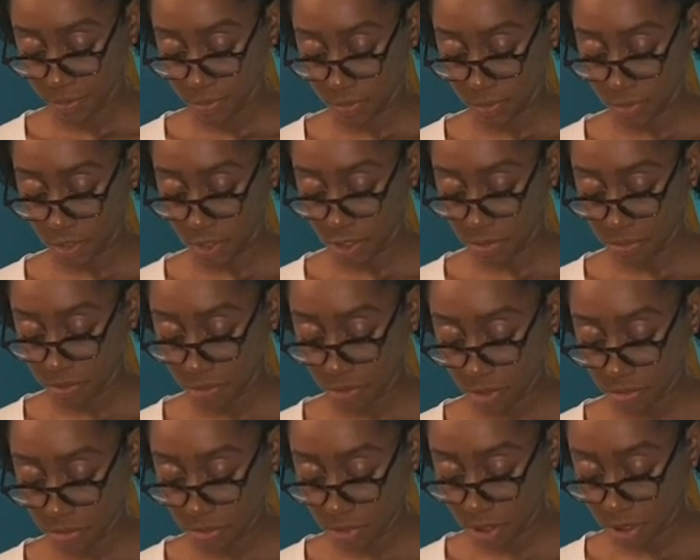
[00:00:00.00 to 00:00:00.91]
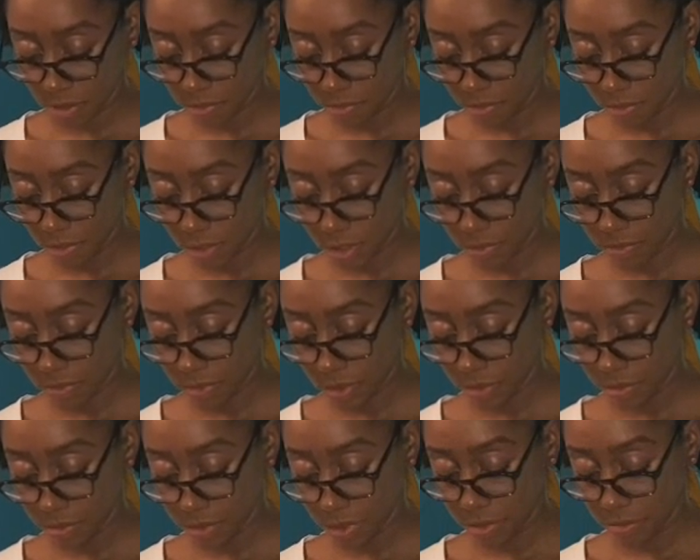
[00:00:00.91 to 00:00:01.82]
Dip, dip, dip, dip, dip,
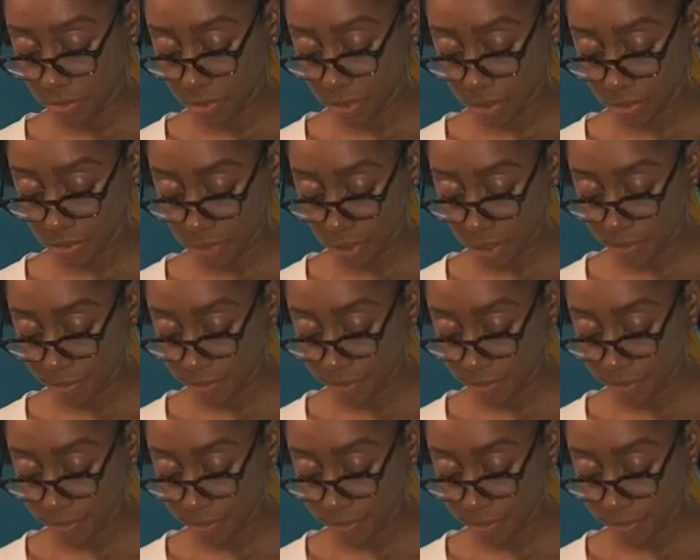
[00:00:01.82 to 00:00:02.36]
dip, dip, dip.